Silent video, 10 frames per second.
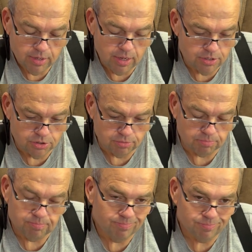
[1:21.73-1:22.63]
And just
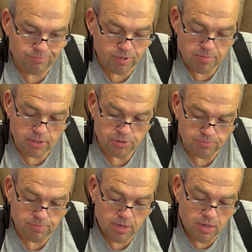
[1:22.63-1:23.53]
pretty much
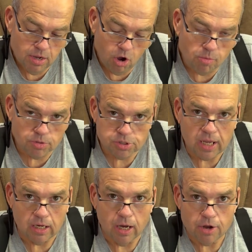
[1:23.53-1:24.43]
almost
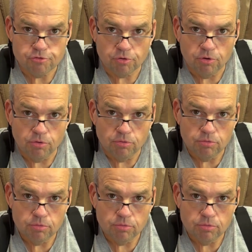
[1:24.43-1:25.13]
like electrical.